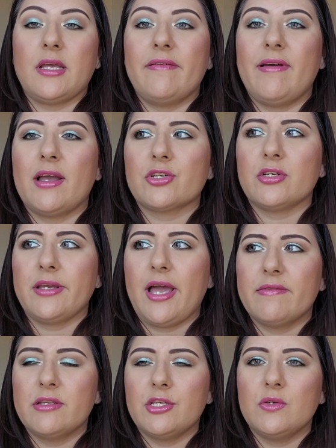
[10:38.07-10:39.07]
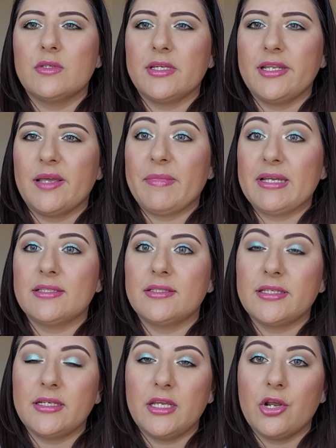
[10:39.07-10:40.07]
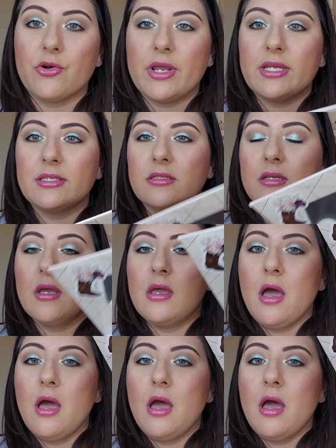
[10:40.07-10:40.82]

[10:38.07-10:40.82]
I actually haven't used any of my Sydney Grace.